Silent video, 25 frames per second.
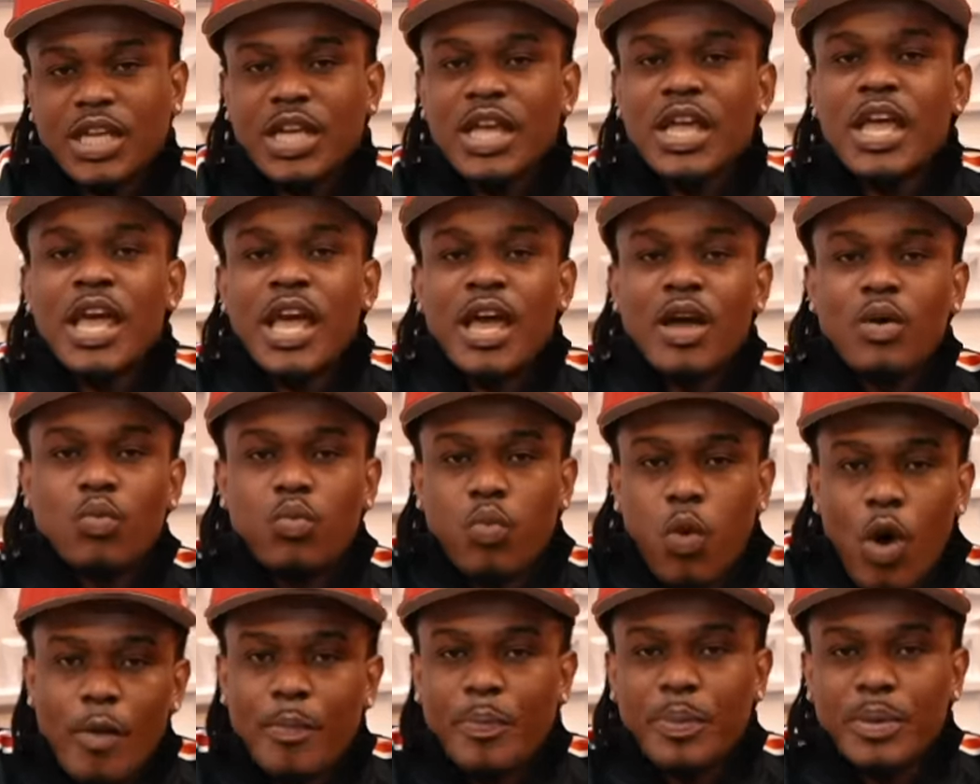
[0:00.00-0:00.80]
shit
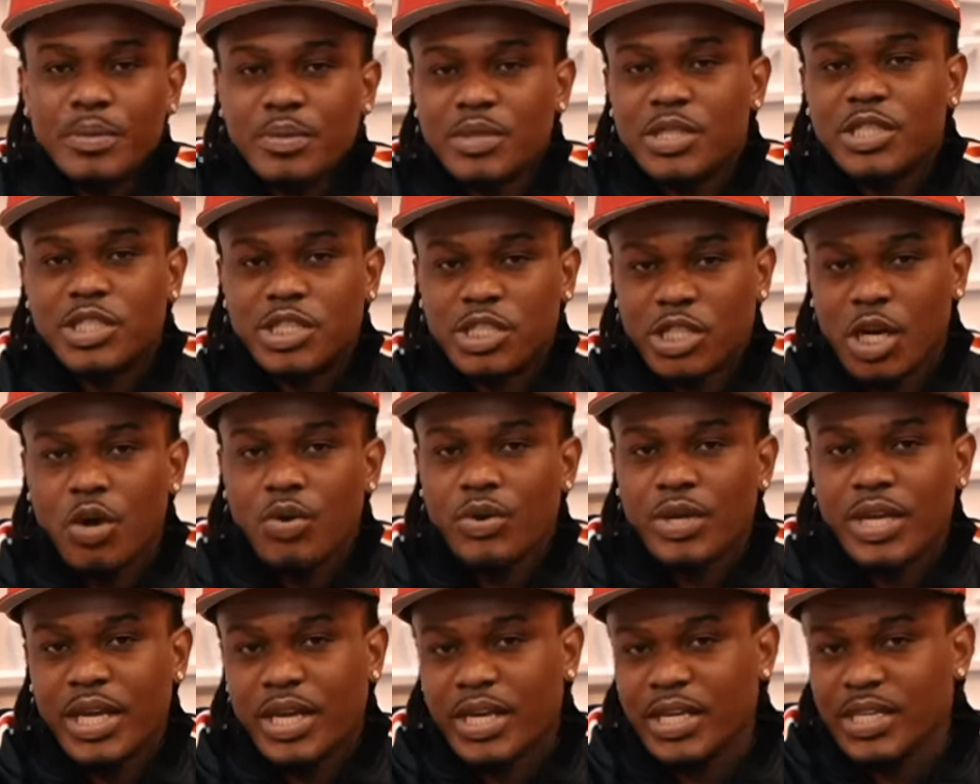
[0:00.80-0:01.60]
and whoop him to
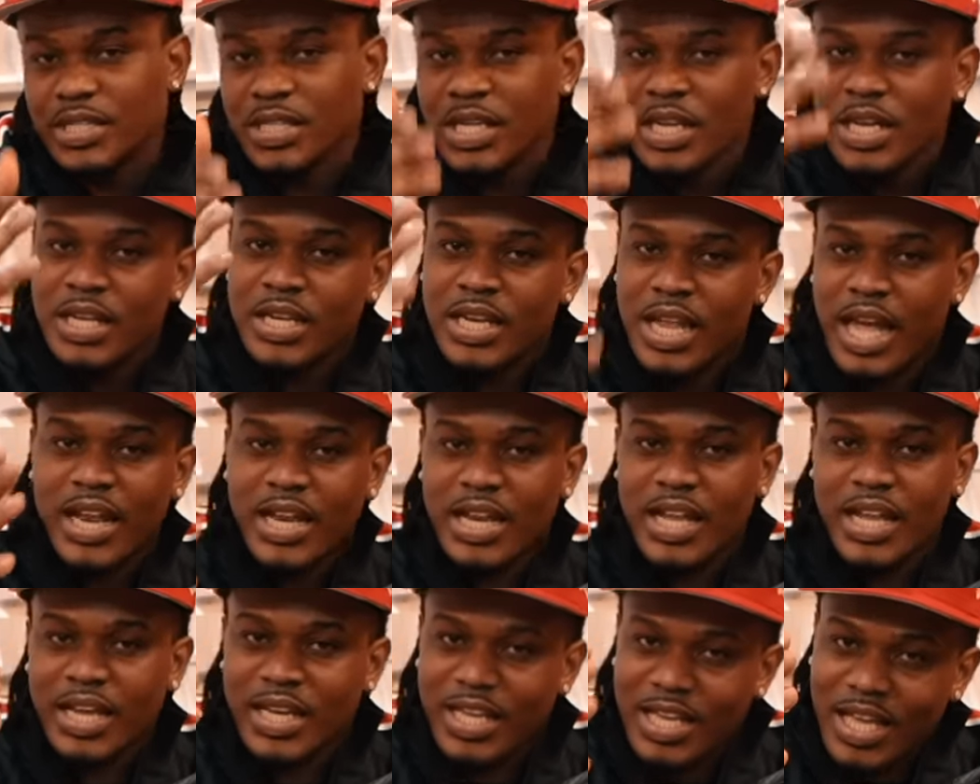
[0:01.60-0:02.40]
show niggas
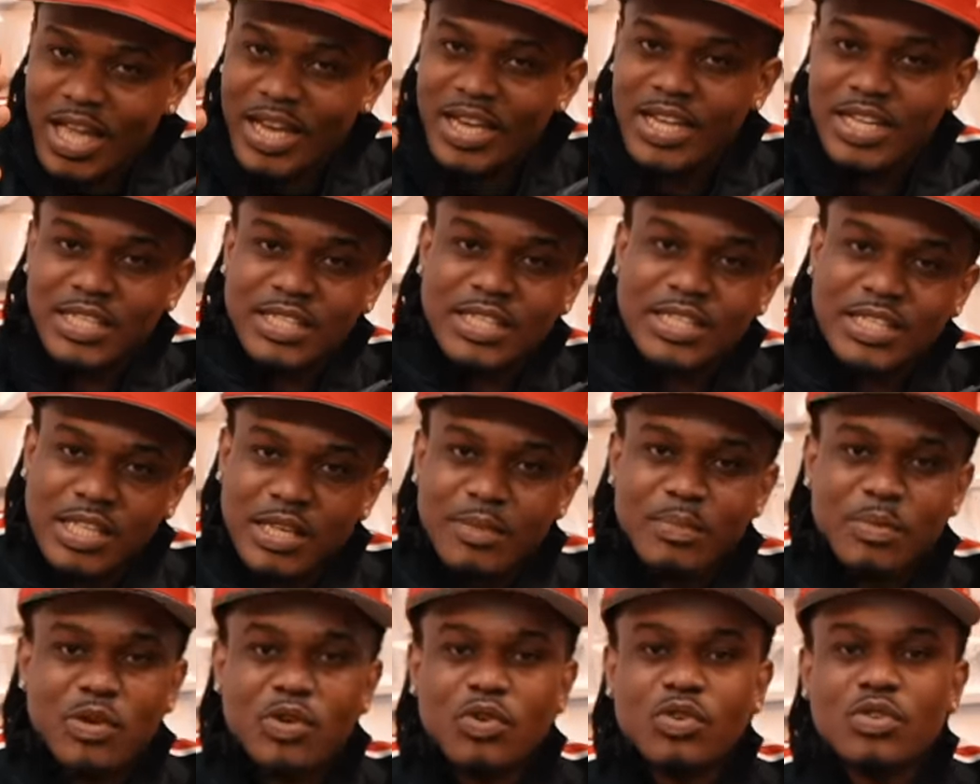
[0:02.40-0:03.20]
that nigga y'all niggas
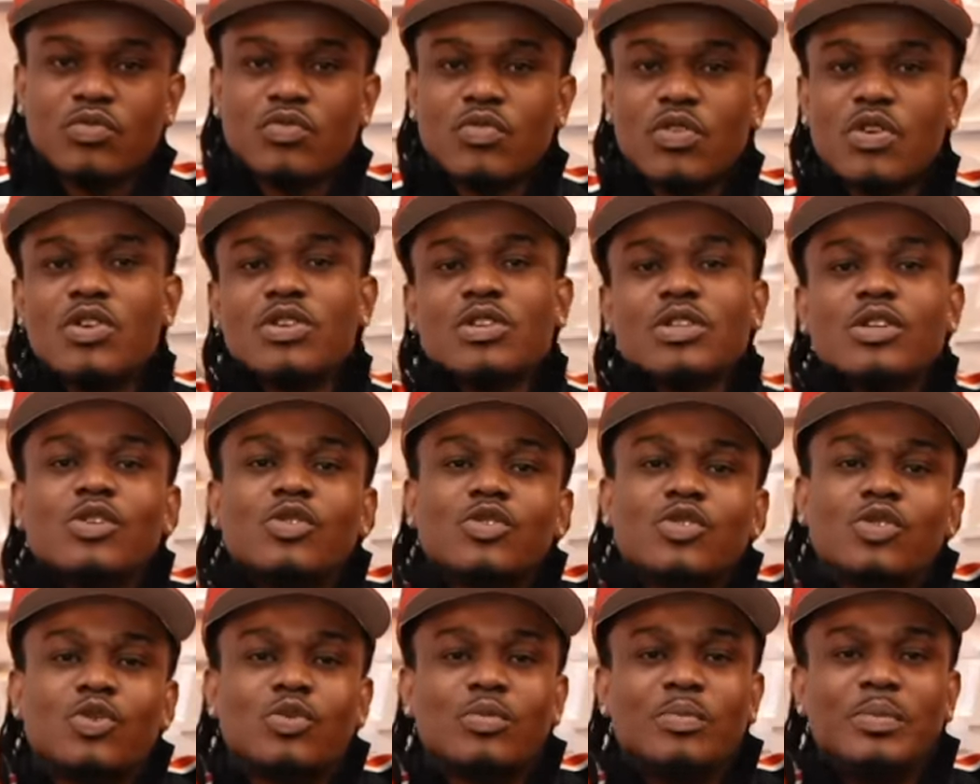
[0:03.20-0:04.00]
sleeping on the wrong
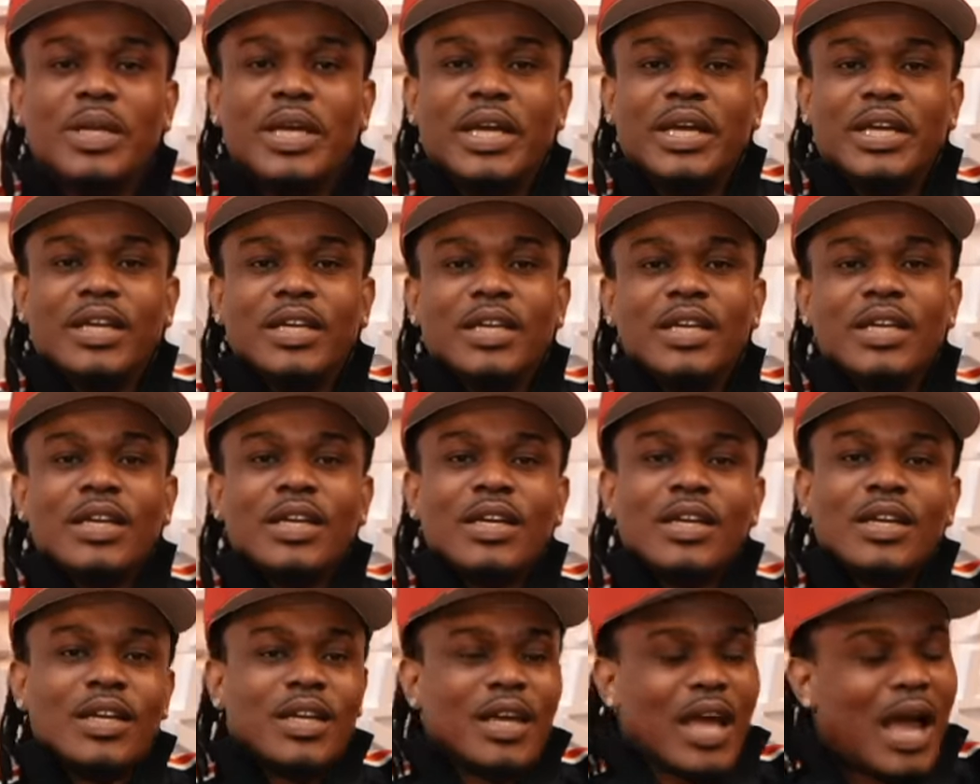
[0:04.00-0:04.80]
YouTube. You nigga. might
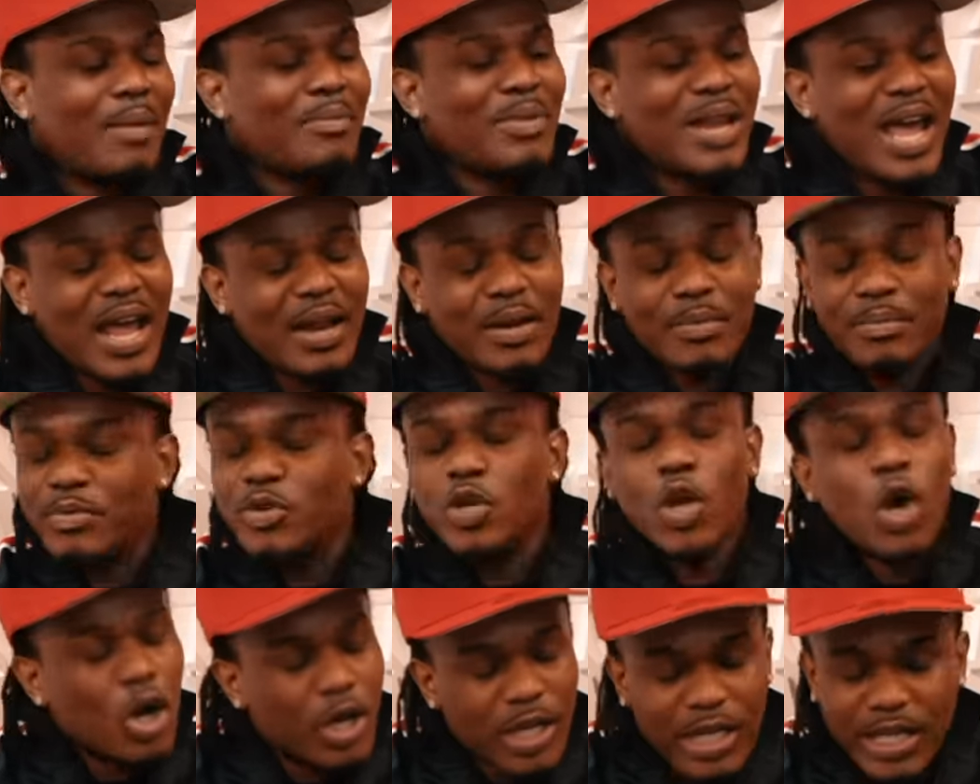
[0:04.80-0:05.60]
not. I'm ever.
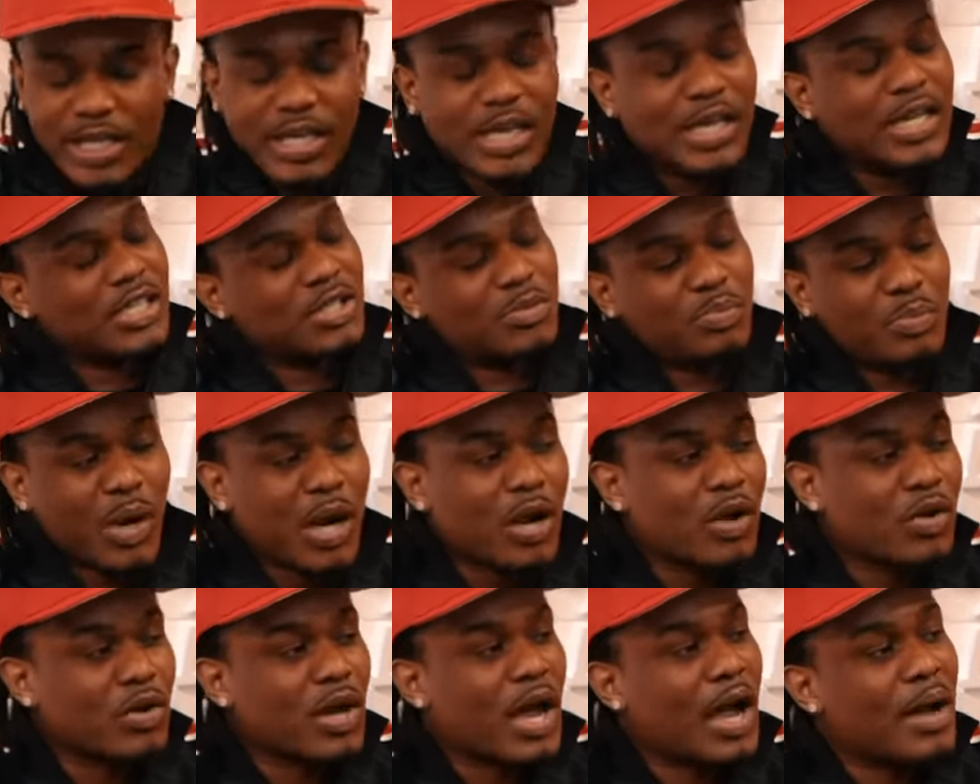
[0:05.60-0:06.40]
not Nordicus,
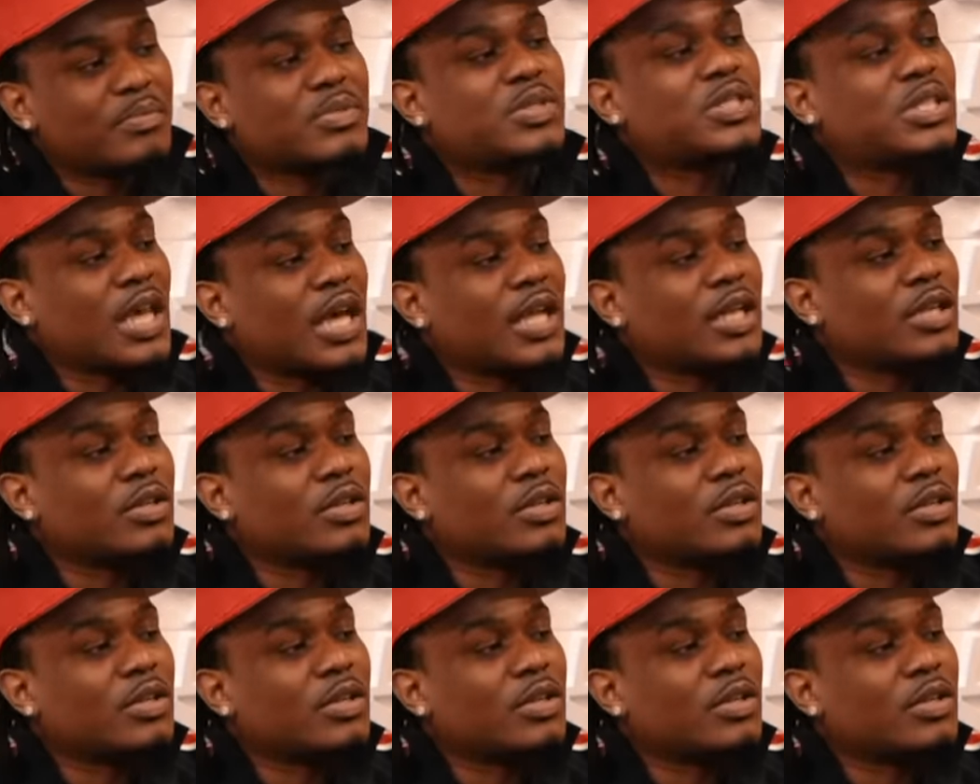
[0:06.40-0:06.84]
bro. I'm